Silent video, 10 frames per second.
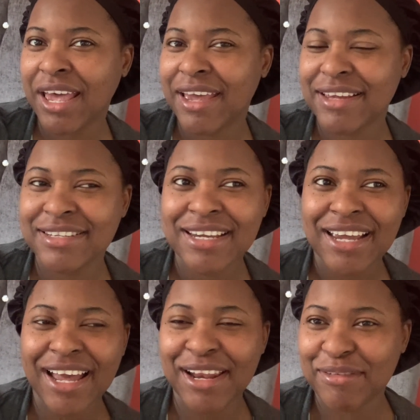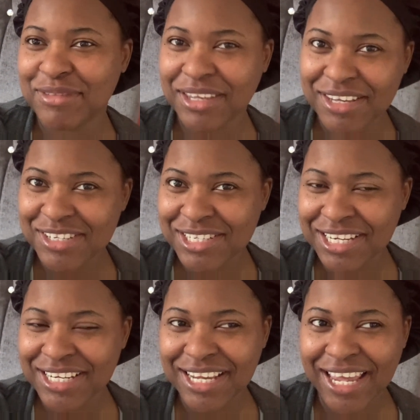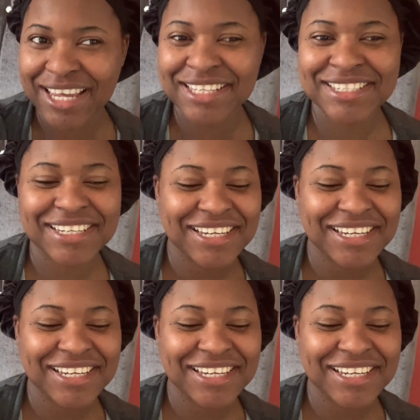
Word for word: And I left the kitchen and